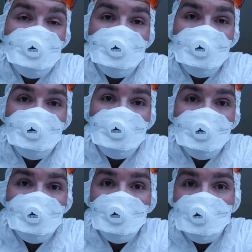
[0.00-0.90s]
and your
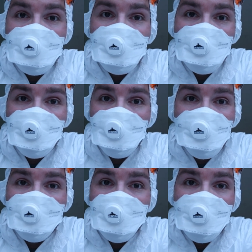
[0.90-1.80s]
granddad or dad or
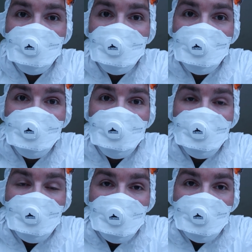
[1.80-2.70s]
whoever
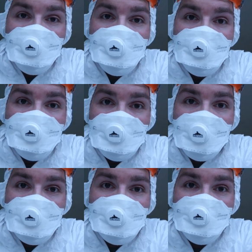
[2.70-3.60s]

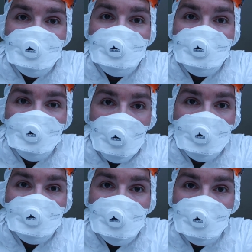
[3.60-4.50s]
starts giving you
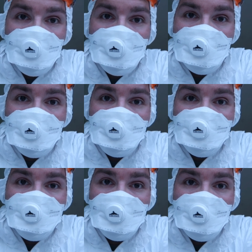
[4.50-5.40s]
random tools,
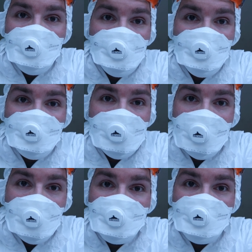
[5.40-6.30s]
just
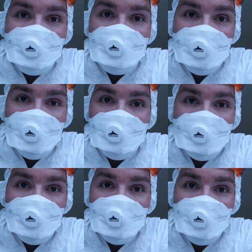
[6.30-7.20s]
take them because you
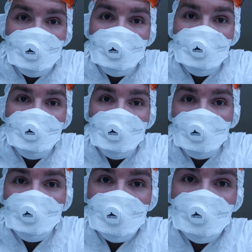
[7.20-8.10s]
don't know
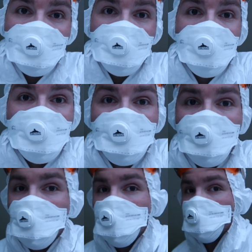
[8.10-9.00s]
when you're going to need them.
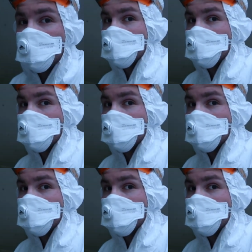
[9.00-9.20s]
For